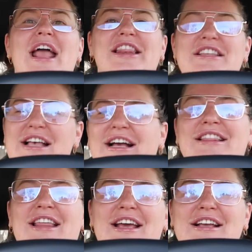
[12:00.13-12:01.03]
and the
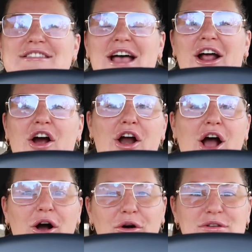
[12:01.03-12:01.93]
second thing is that our
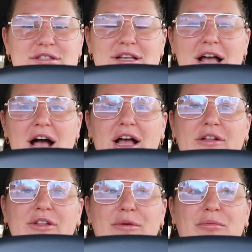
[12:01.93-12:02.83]
house,
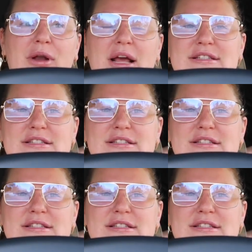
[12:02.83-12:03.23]
like when I